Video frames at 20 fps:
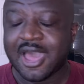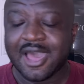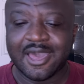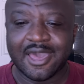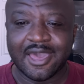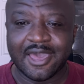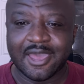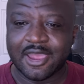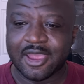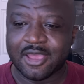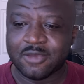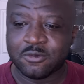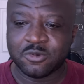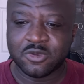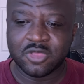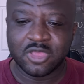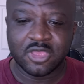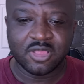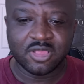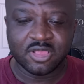I
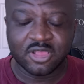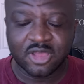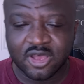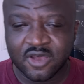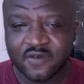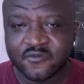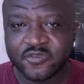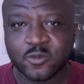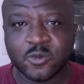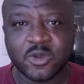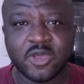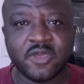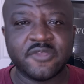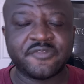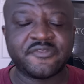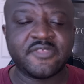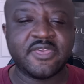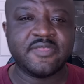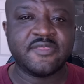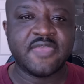really love the way
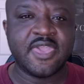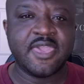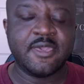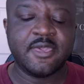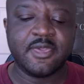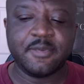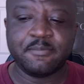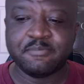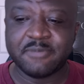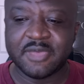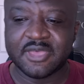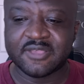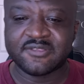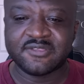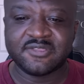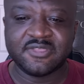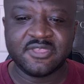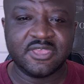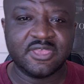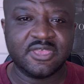that they mix
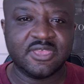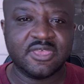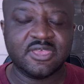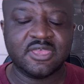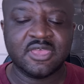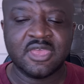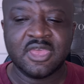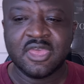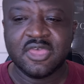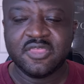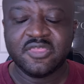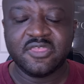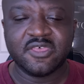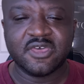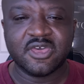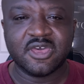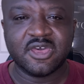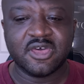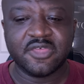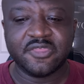the
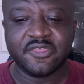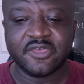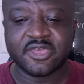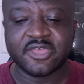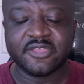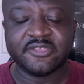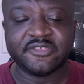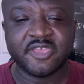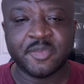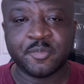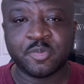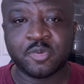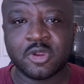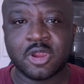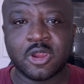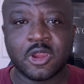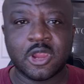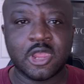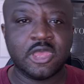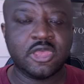
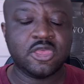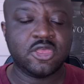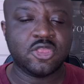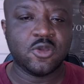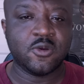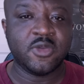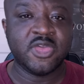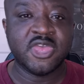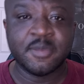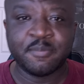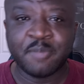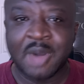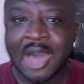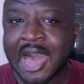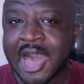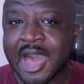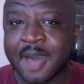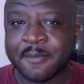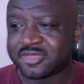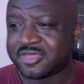contemporary hip
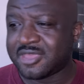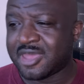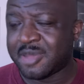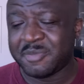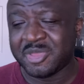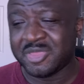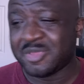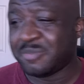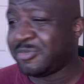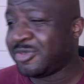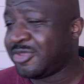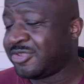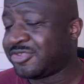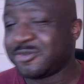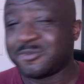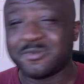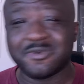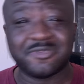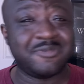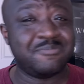hop. I mean, the
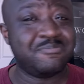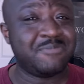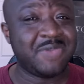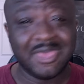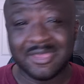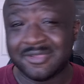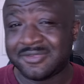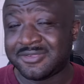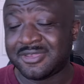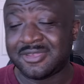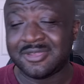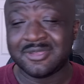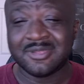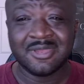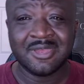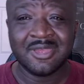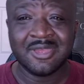music was amazing.